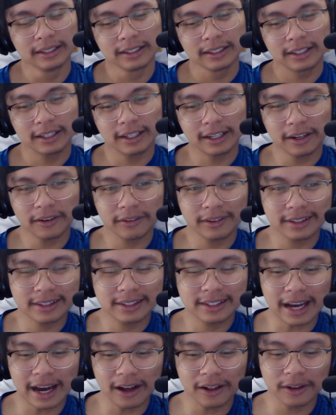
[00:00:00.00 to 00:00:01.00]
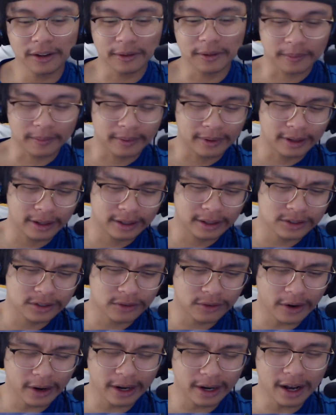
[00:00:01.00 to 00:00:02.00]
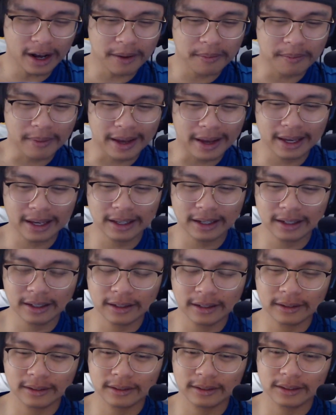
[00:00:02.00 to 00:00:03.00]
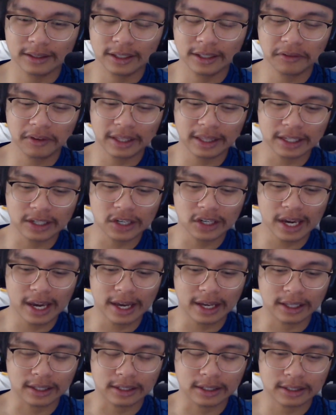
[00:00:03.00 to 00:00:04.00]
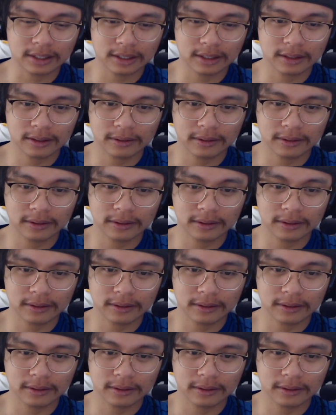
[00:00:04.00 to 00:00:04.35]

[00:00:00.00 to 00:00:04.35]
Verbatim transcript: She didn't even tell him. Straight up, man. She didn't even get the chance.